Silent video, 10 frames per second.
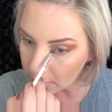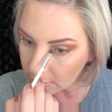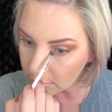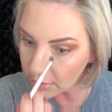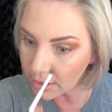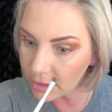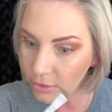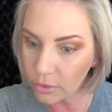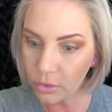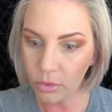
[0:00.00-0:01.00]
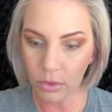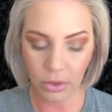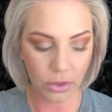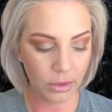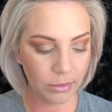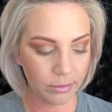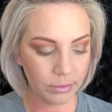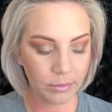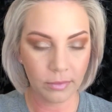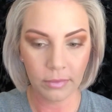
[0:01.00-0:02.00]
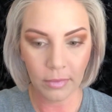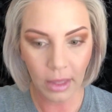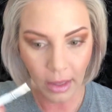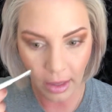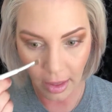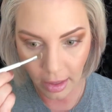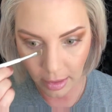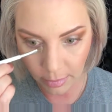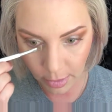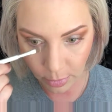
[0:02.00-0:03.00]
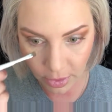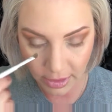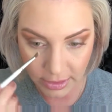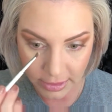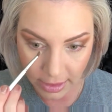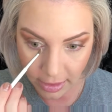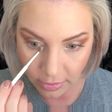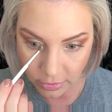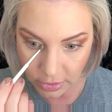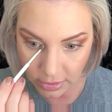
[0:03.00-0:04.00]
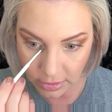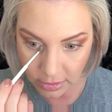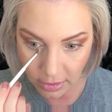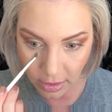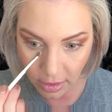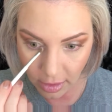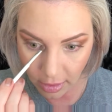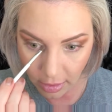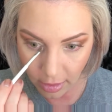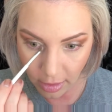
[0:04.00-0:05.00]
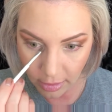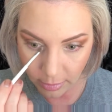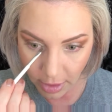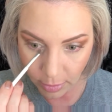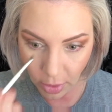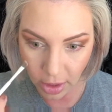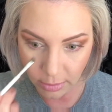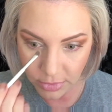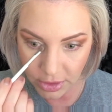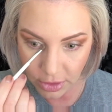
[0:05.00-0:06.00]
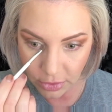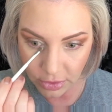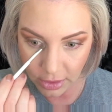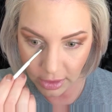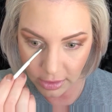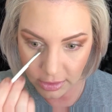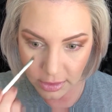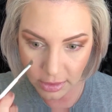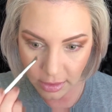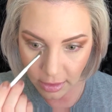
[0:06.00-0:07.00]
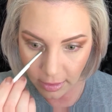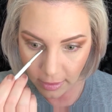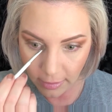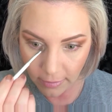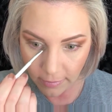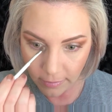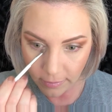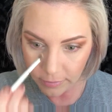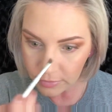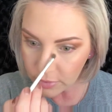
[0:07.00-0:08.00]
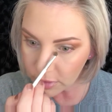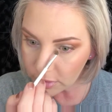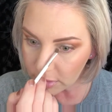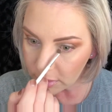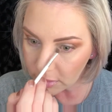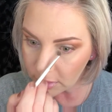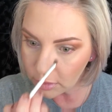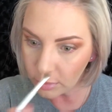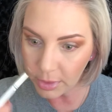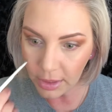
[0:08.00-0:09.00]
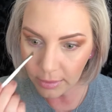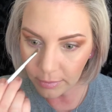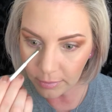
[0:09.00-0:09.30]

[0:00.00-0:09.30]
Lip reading: My inner corner. I'm going to bring it down just on my bottom tear duct, just a little bit.